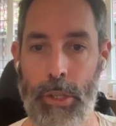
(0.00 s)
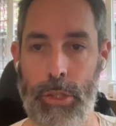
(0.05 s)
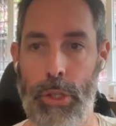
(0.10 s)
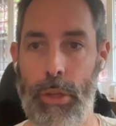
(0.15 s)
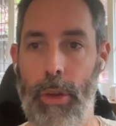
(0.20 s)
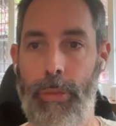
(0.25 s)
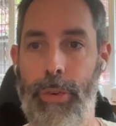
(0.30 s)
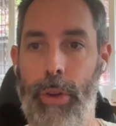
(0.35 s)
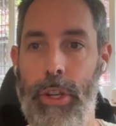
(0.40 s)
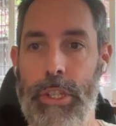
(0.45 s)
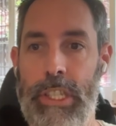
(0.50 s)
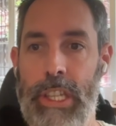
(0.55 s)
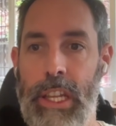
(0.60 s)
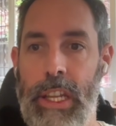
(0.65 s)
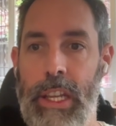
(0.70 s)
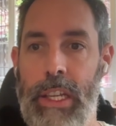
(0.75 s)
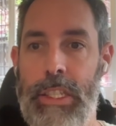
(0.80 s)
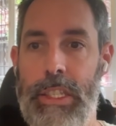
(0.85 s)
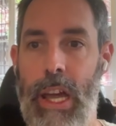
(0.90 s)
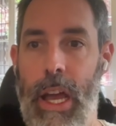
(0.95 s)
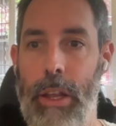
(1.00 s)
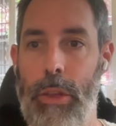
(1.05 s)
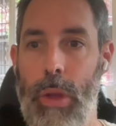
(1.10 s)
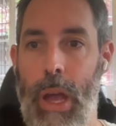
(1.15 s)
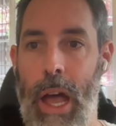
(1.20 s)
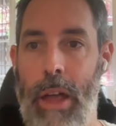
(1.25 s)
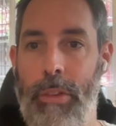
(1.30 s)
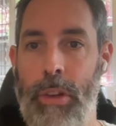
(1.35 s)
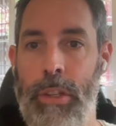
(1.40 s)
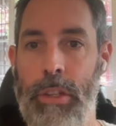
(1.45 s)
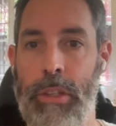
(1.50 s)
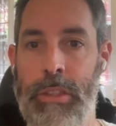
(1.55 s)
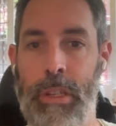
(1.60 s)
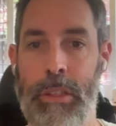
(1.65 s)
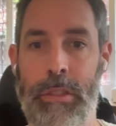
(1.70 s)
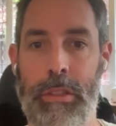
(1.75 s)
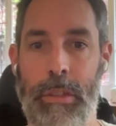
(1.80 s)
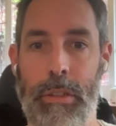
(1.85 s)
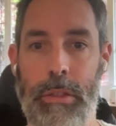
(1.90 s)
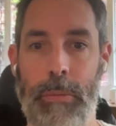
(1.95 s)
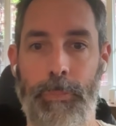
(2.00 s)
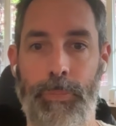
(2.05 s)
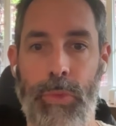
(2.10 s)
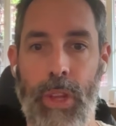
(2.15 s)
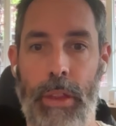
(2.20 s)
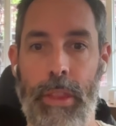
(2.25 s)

So the first thing is that you have an assistant.